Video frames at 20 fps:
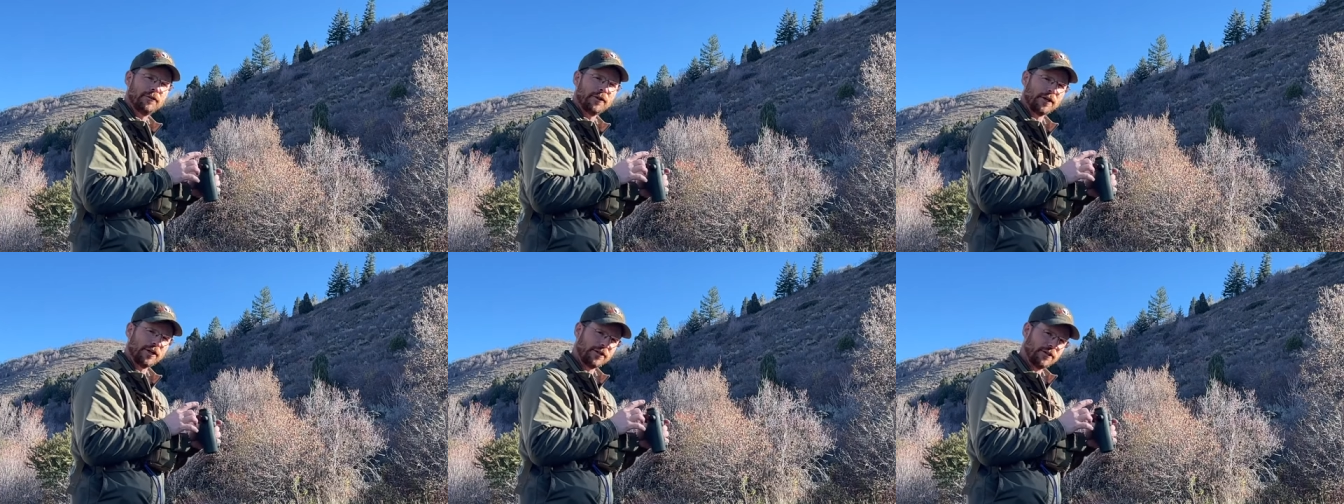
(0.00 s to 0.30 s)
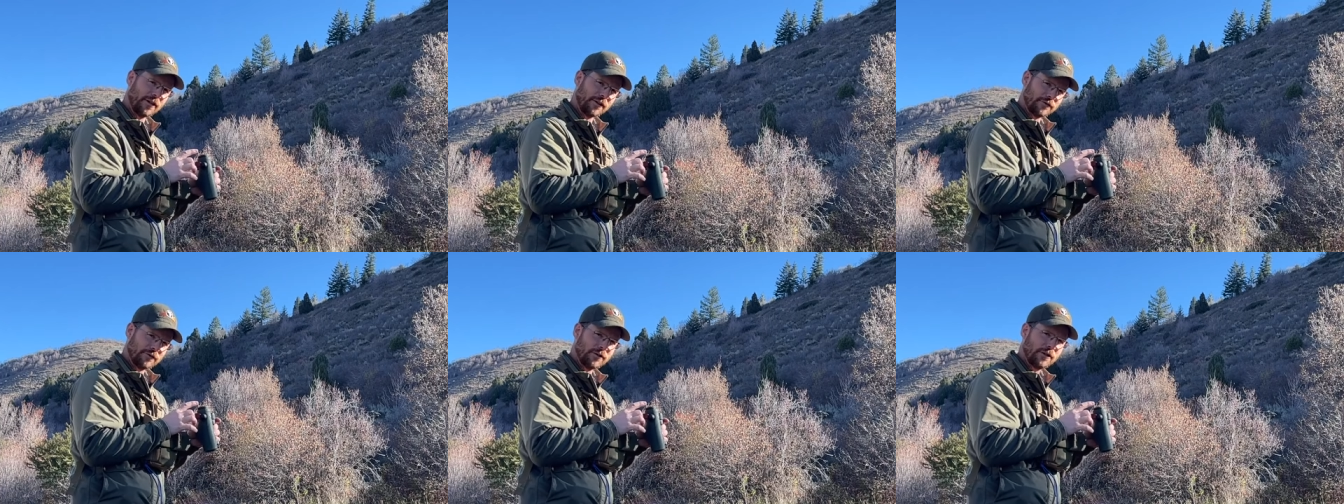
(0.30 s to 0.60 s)
that it
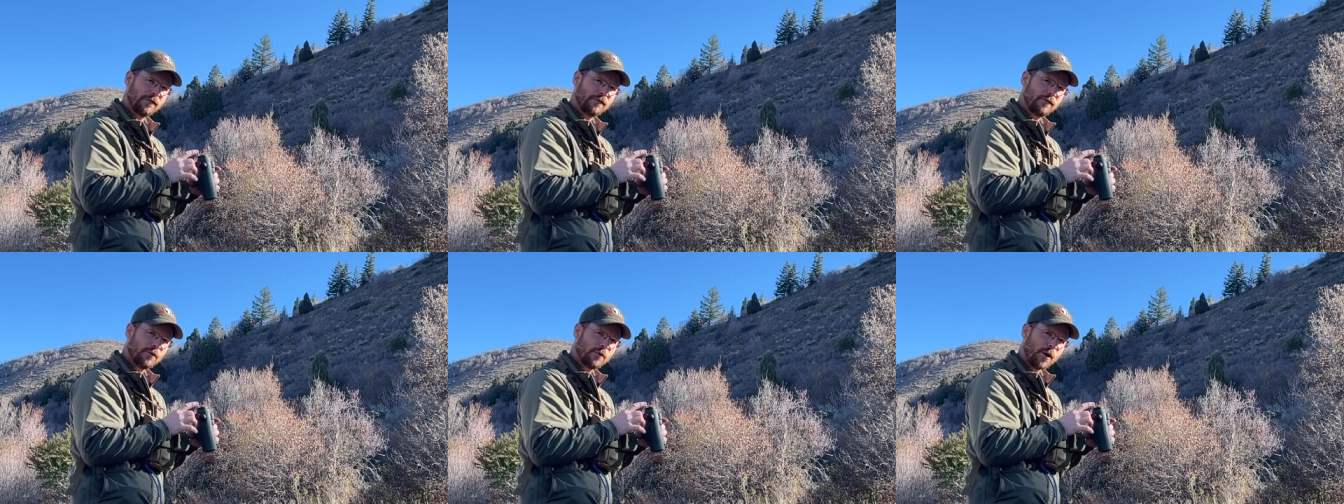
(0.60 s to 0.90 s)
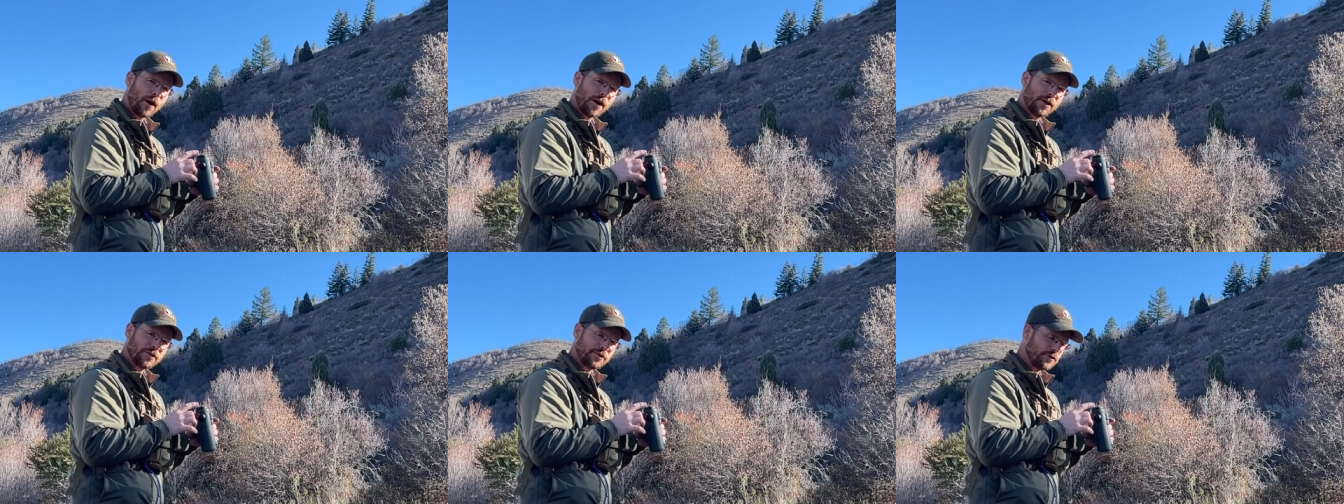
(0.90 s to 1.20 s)
doesn't give you
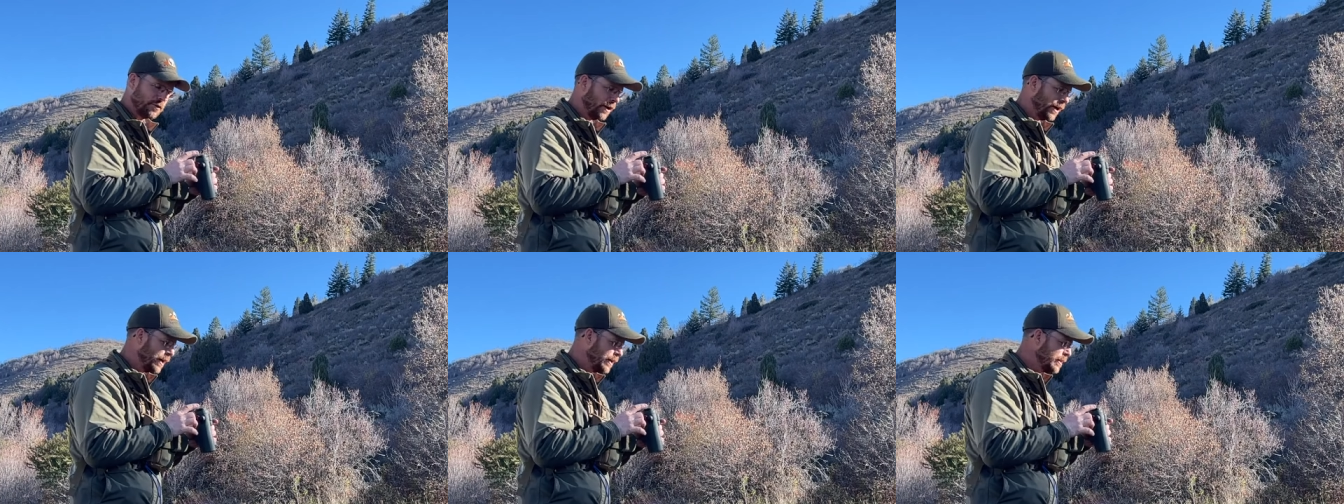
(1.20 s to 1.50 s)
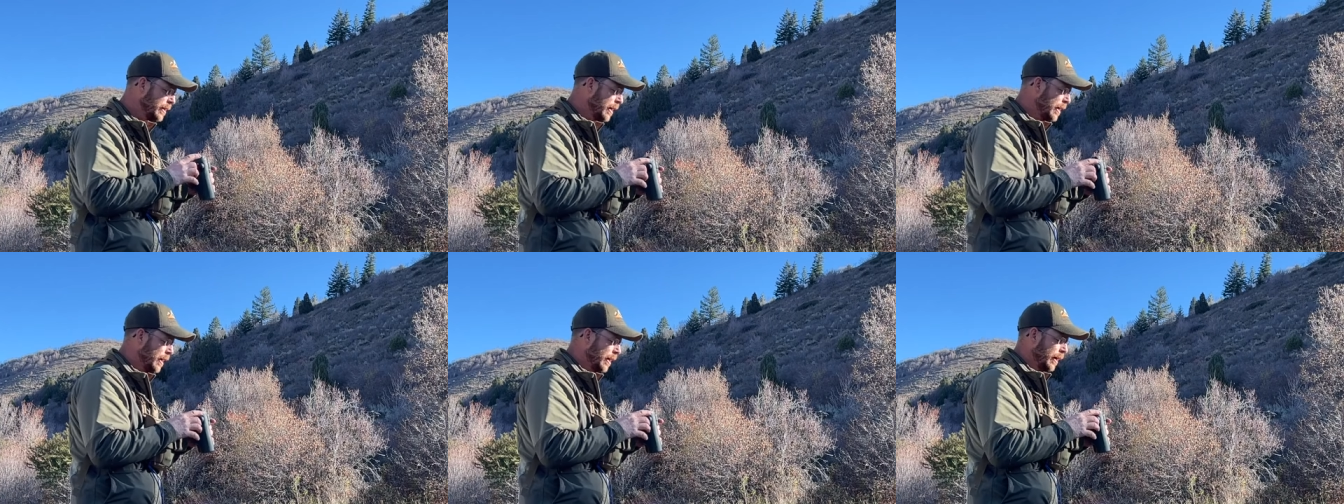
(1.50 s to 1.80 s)
eye strain,
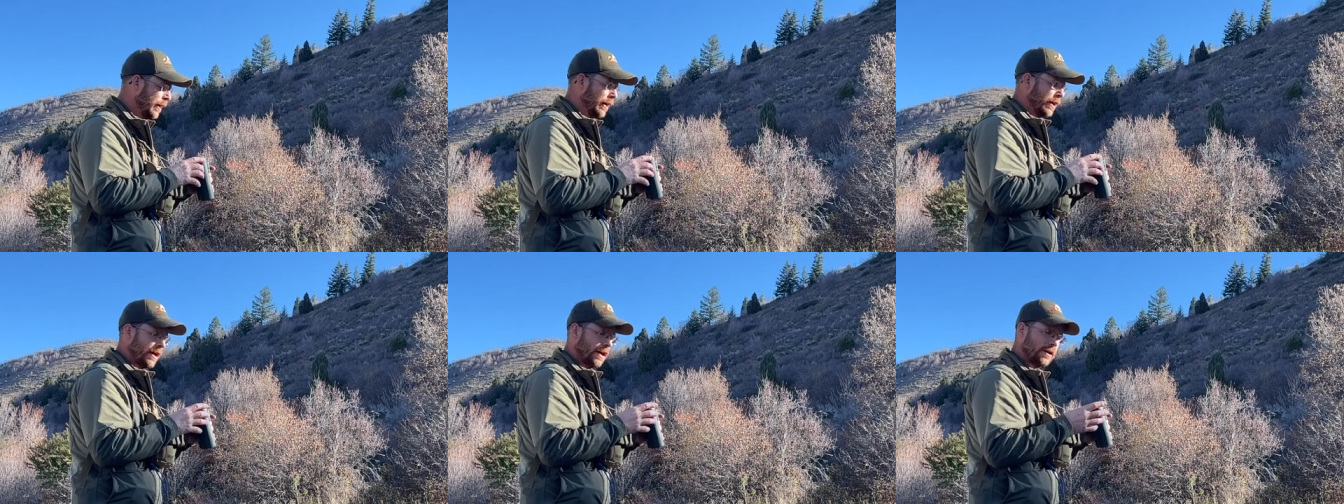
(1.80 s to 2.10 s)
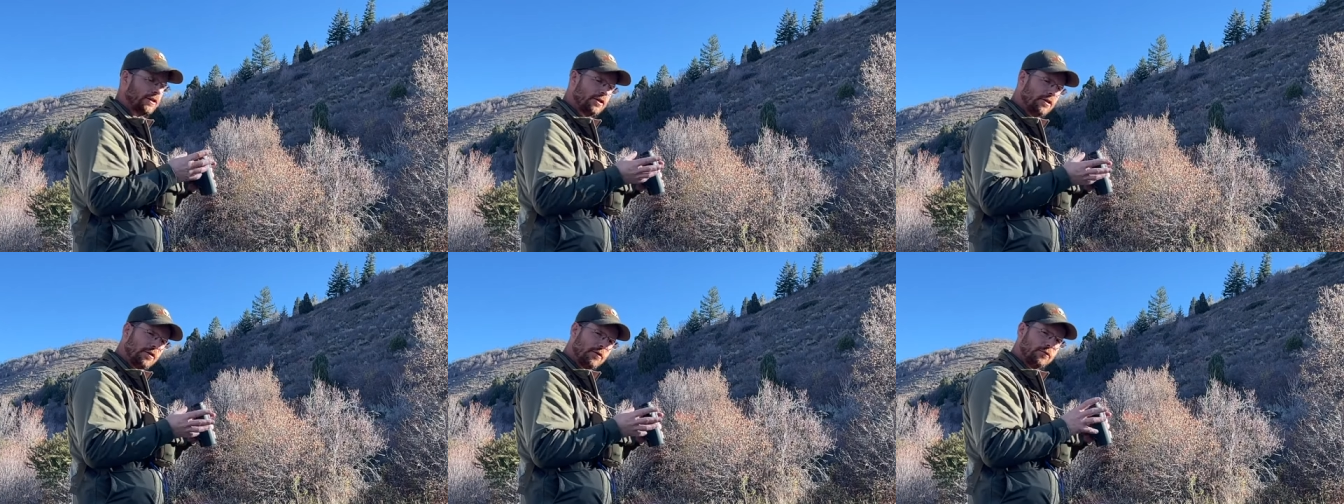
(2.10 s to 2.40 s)

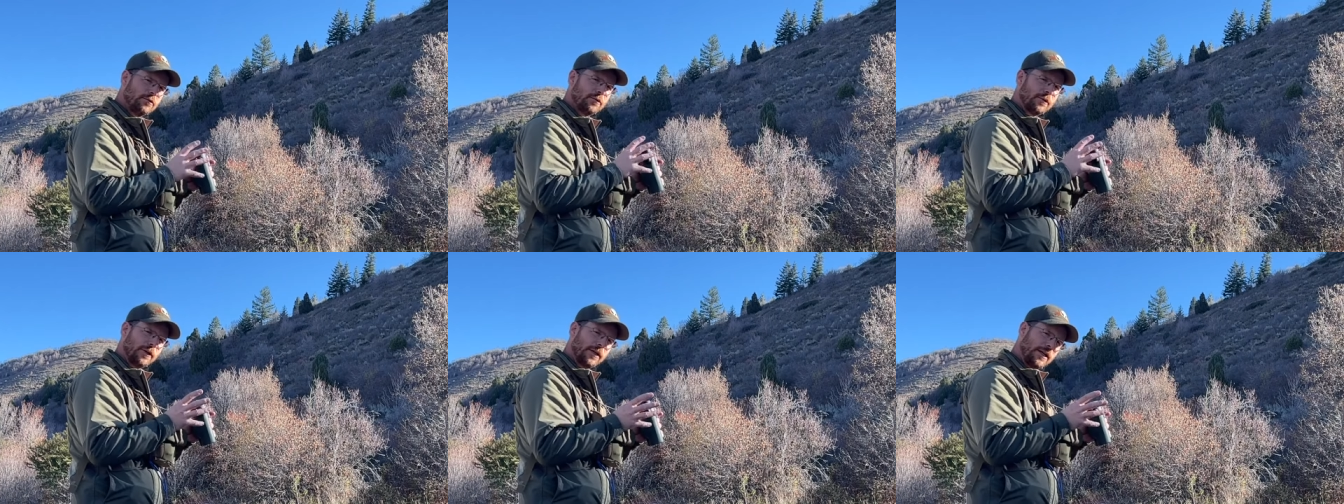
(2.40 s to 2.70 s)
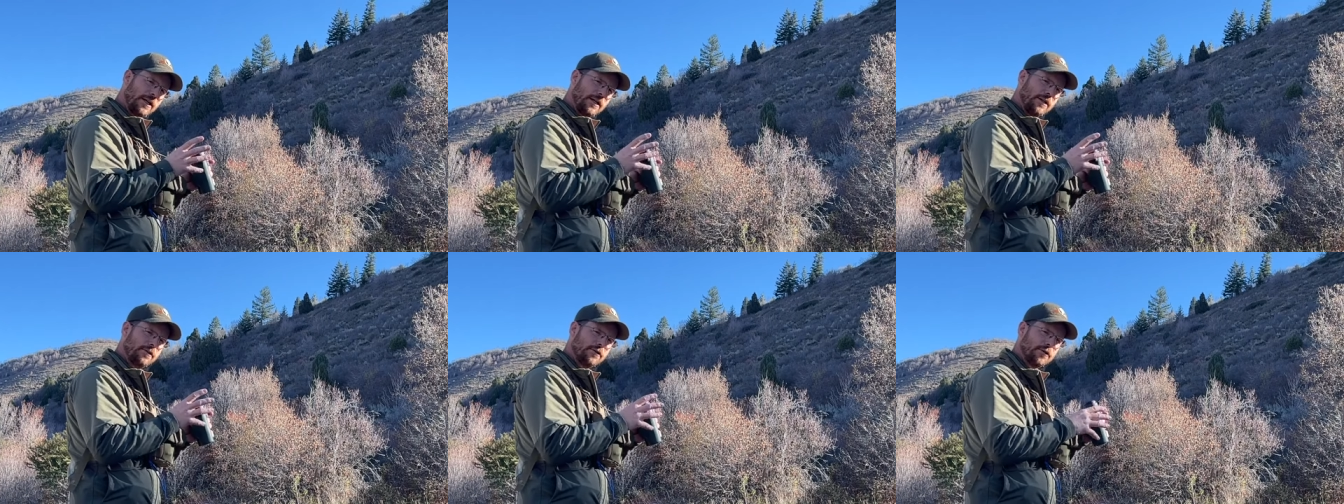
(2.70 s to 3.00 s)
and usually
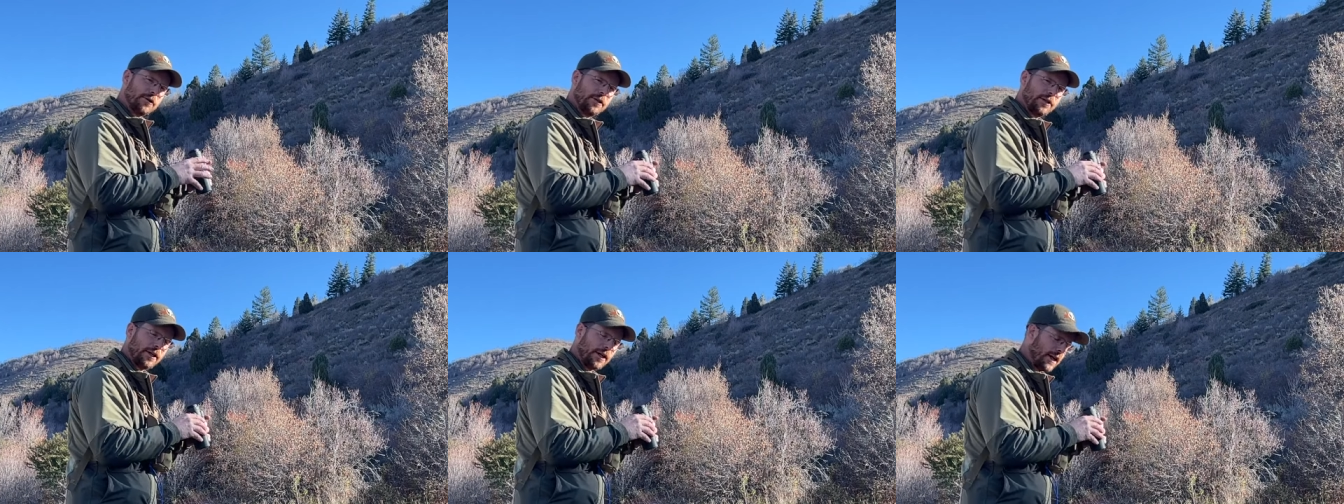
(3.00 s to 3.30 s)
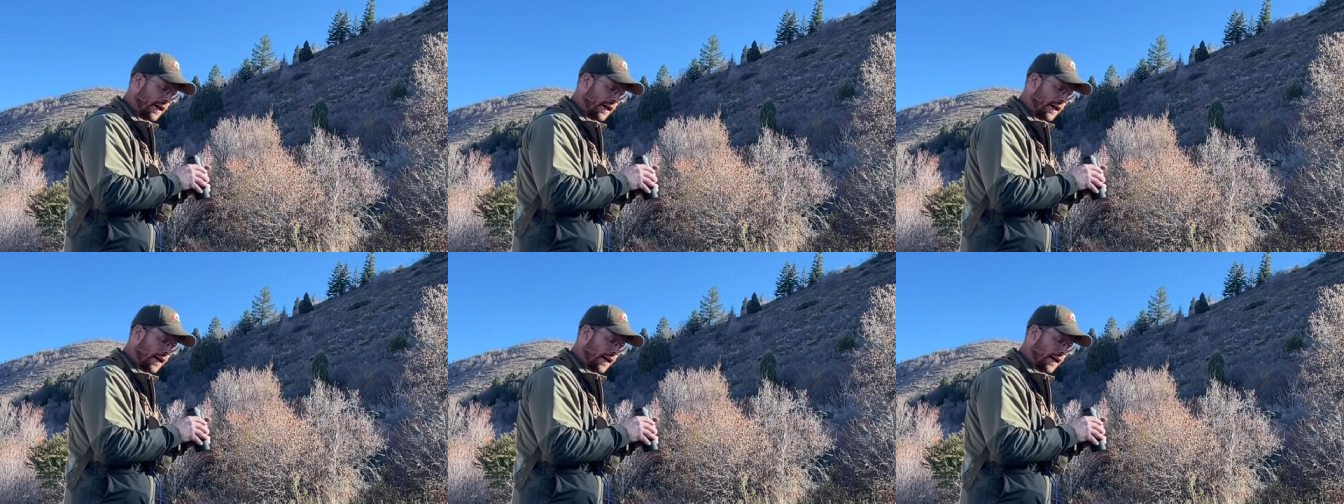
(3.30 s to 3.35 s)
either in an